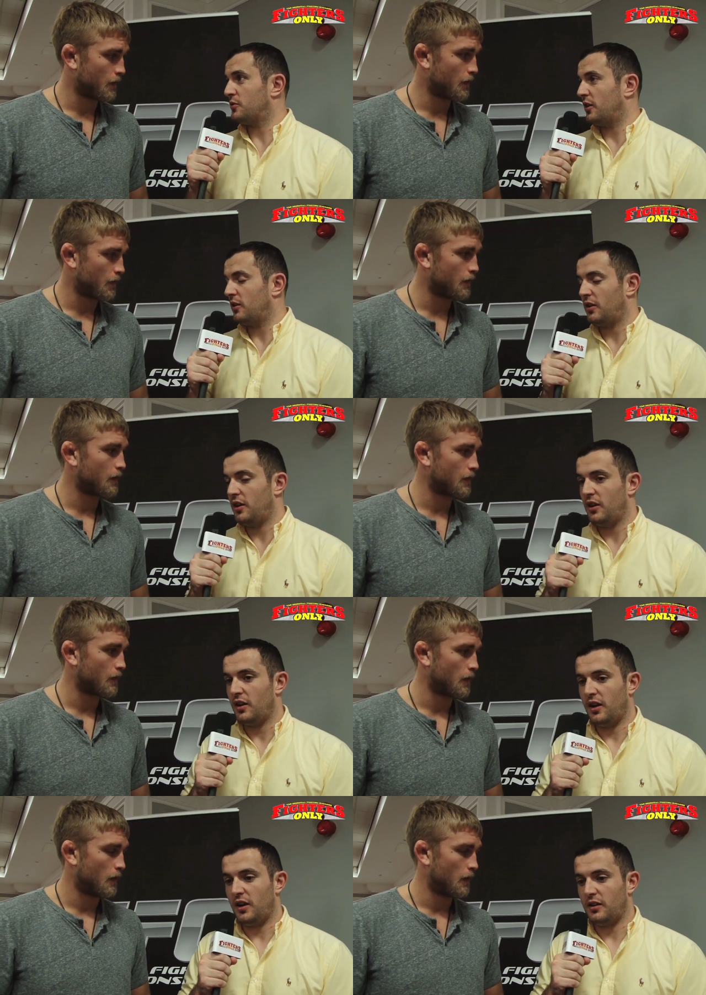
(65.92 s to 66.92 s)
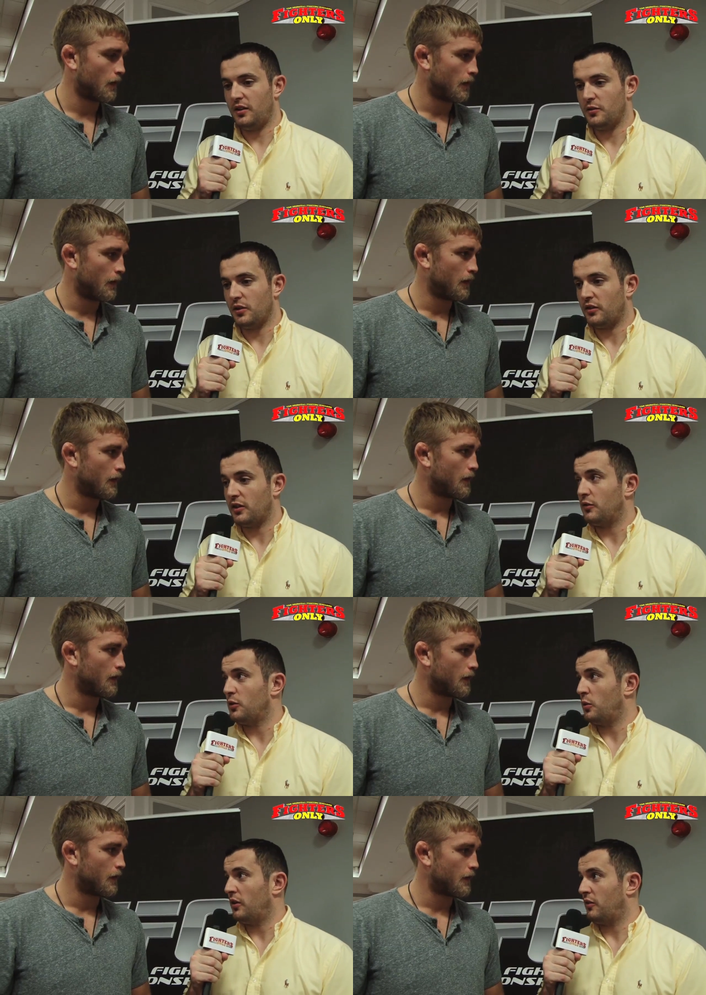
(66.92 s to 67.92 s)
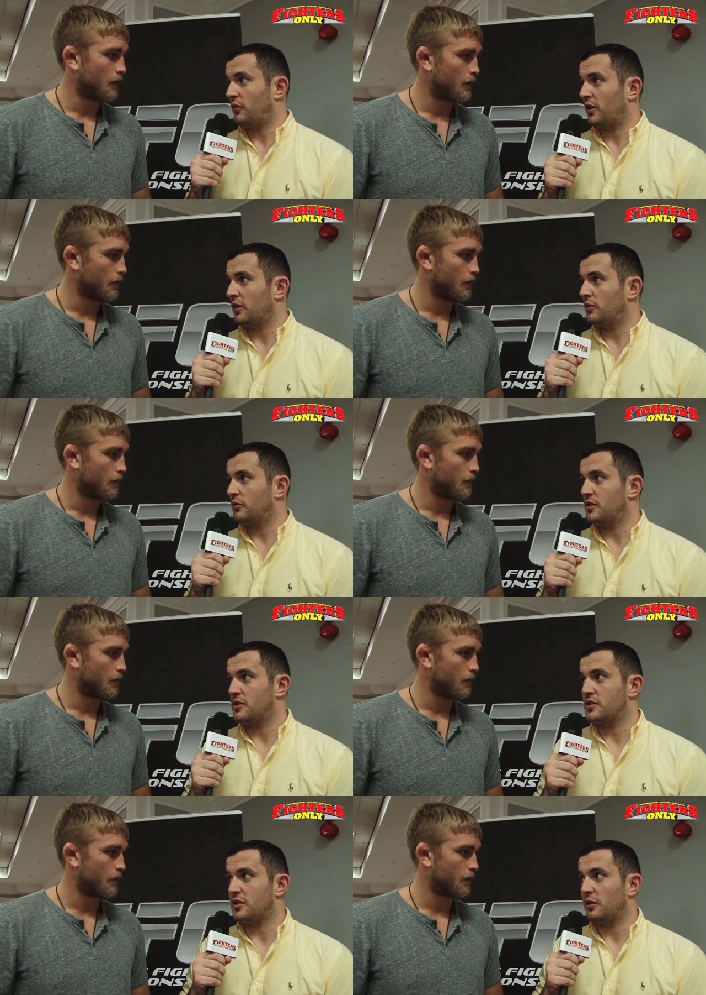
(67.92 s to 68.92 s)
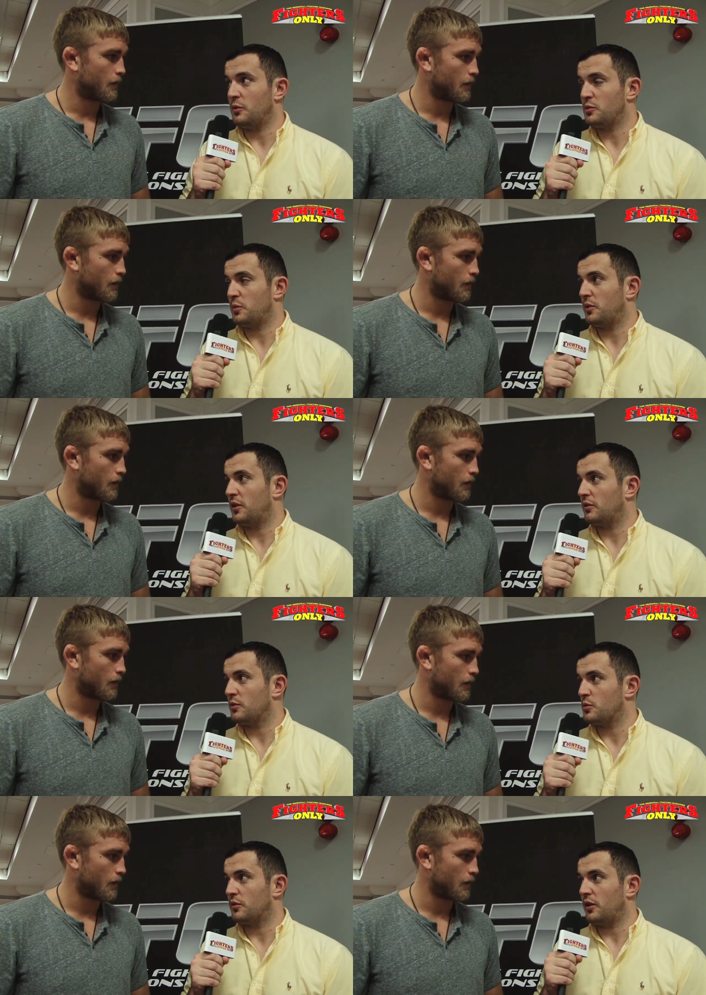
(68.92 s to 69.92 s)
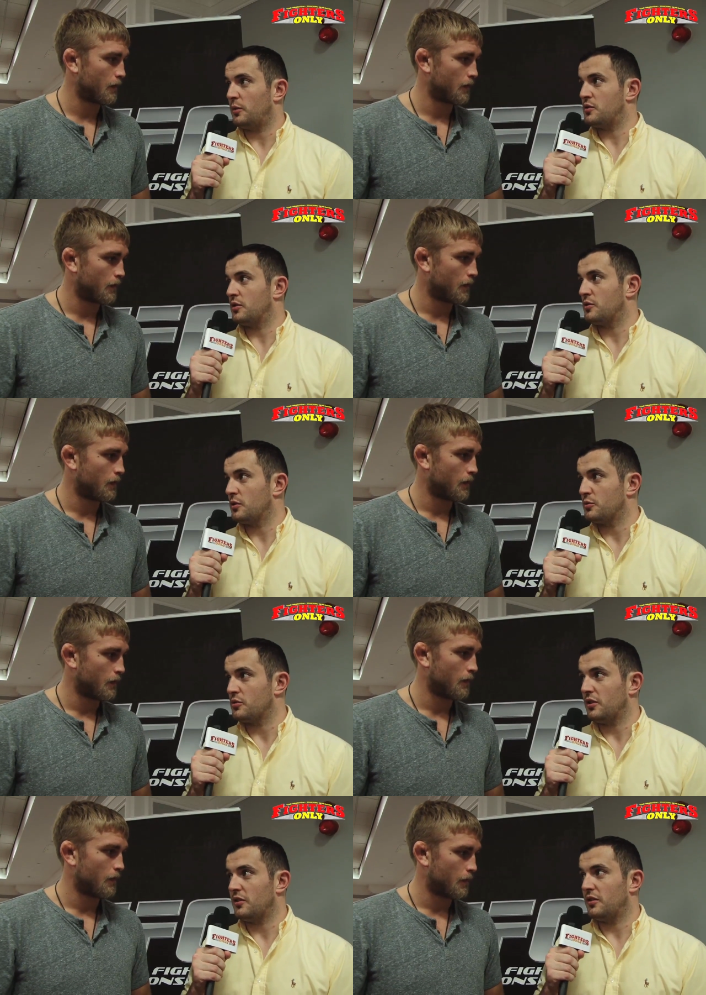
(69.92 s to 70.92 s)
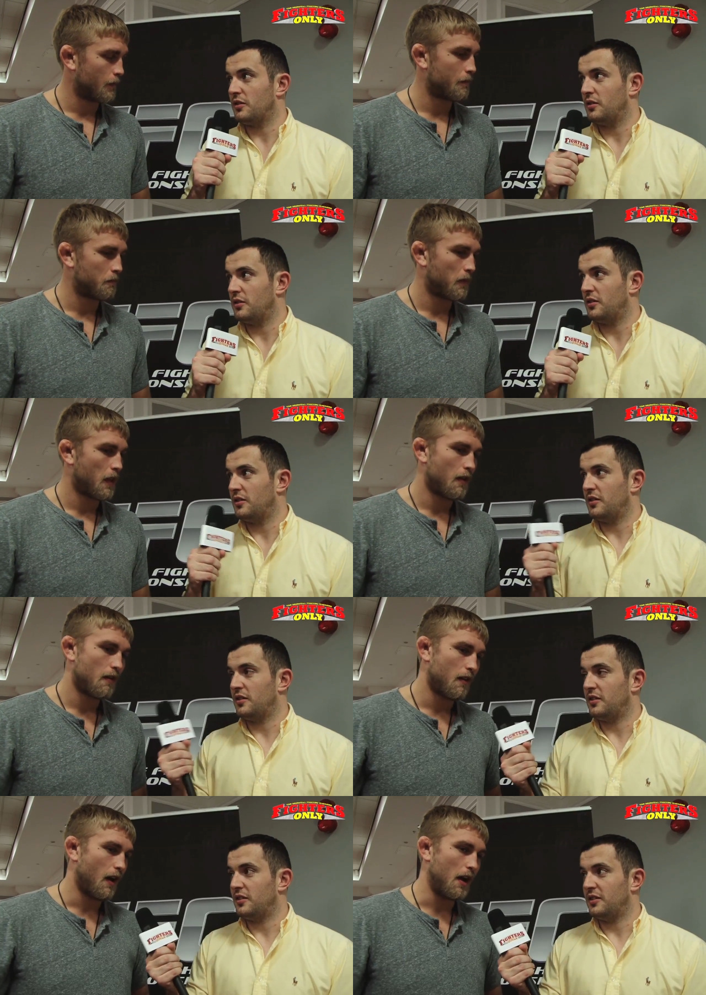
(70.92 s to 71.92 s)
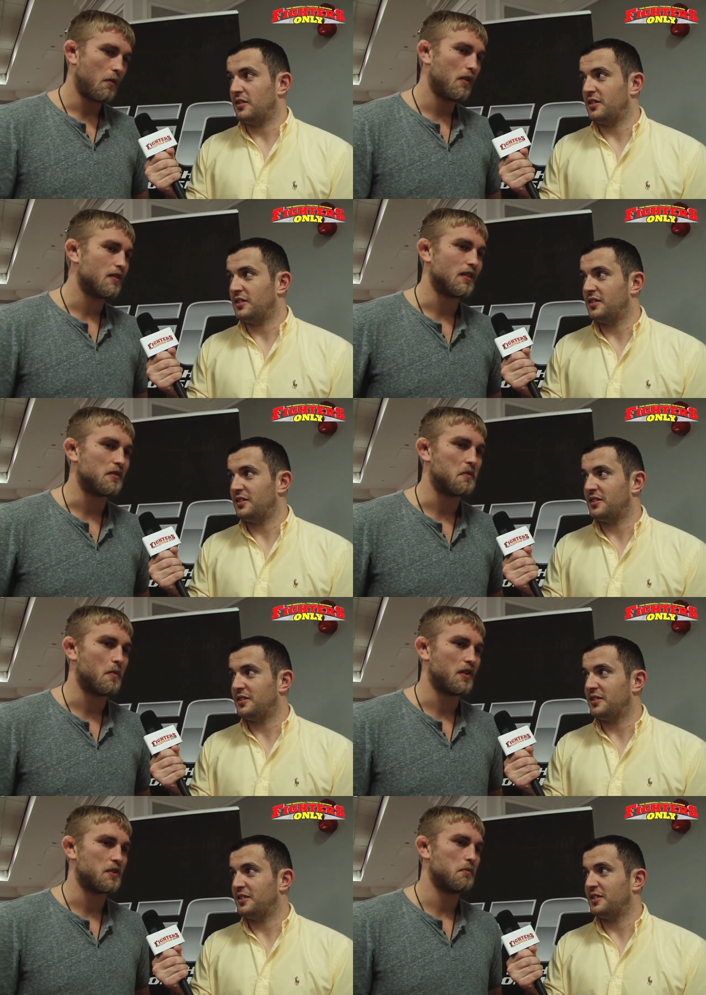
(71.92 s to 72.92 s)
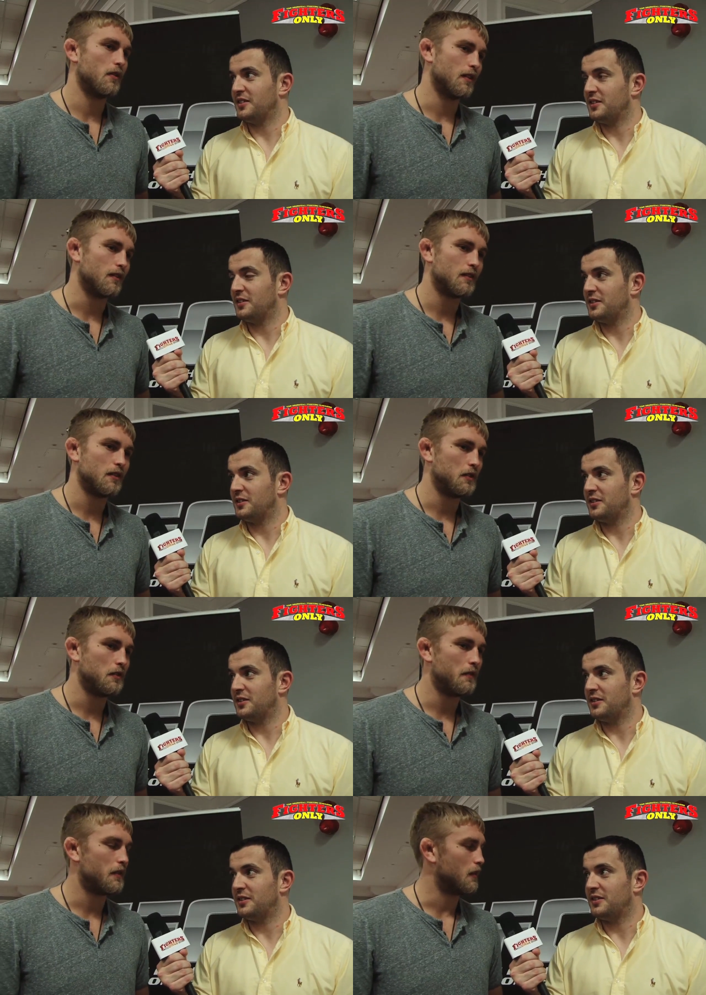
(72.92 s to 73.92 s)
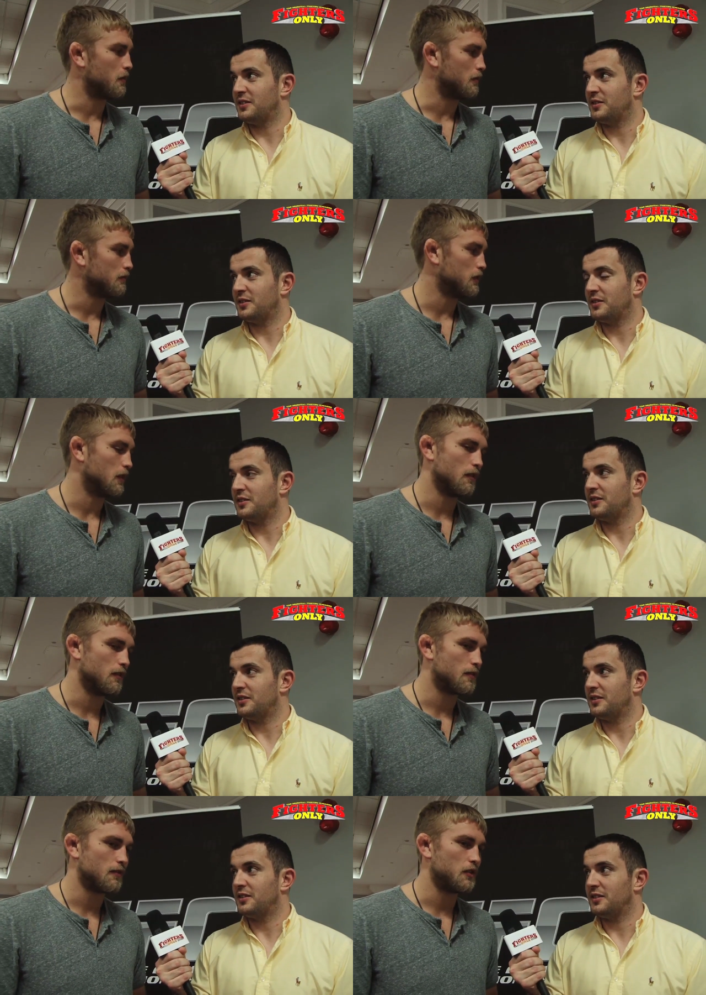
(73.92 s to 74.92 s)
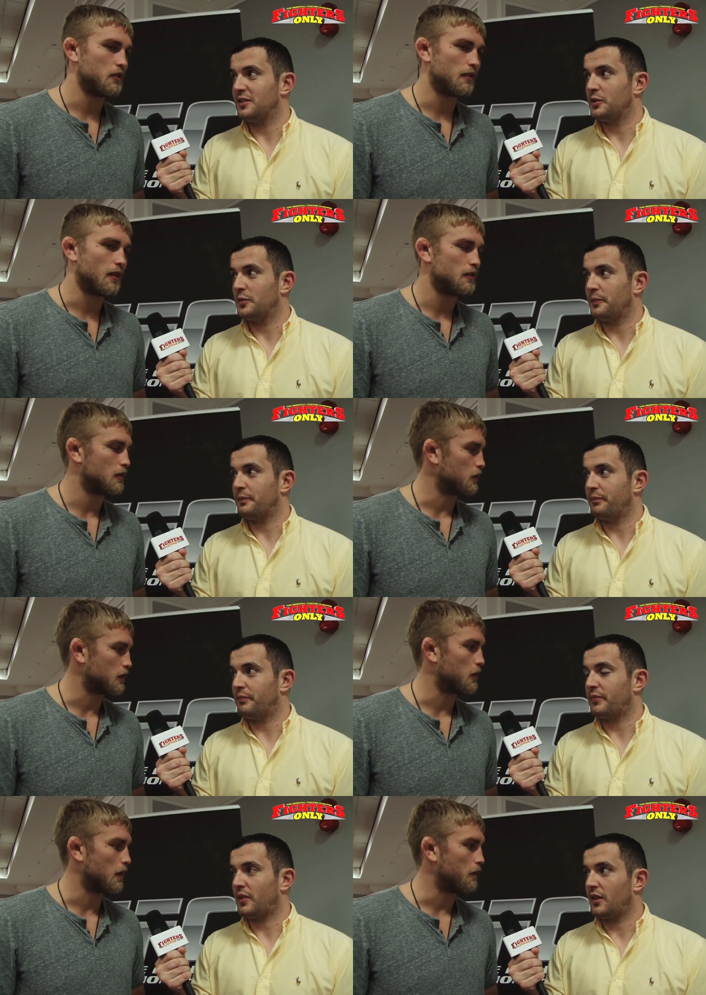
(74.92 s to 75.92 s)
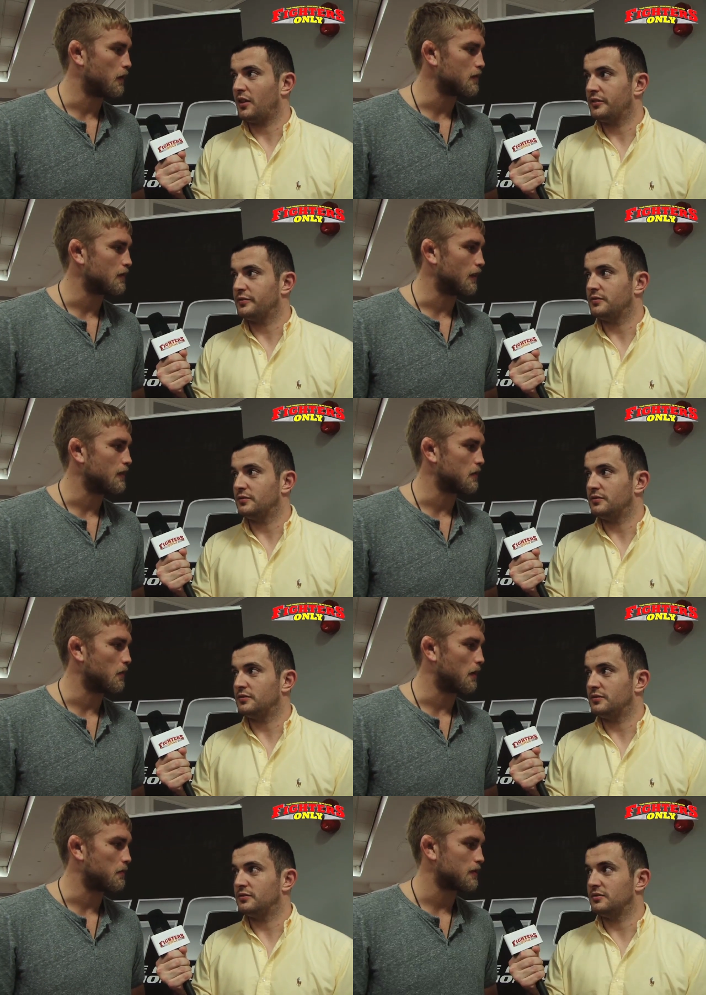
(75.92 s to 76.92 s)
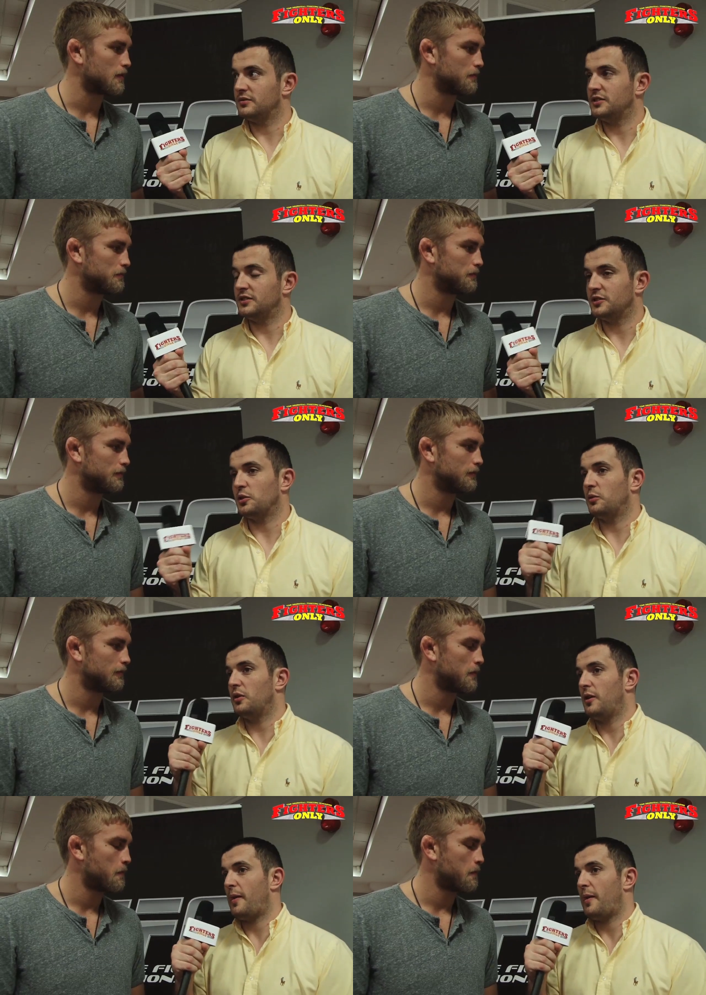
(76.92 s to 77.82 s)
Speaker 1: fight. And uh, you've got to think if you win that fight in convincing style, you must be pretty close to a fight with Jon Jones, right?
Speaker 2: I don't want to say too much, but you never know. You know, it's uh, just take Shogun first and let's see what happens.
Speaker 1: So,